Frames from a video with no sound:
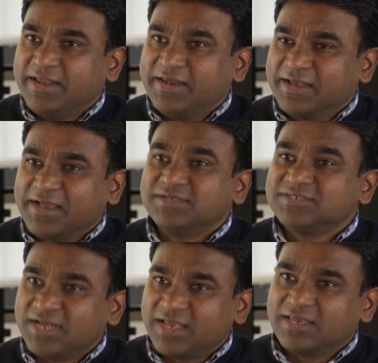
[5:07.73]
In
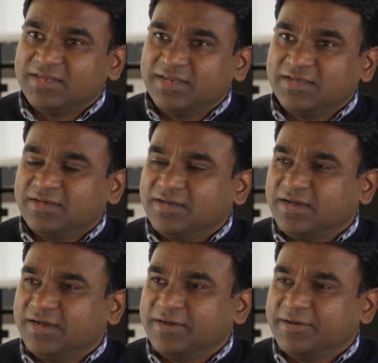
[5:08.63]
country like in
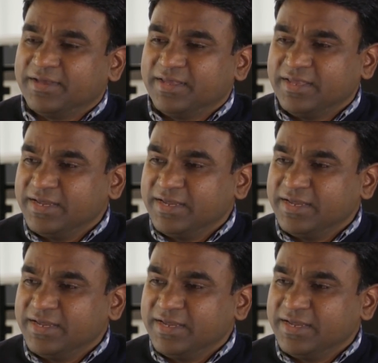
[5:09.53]
uh,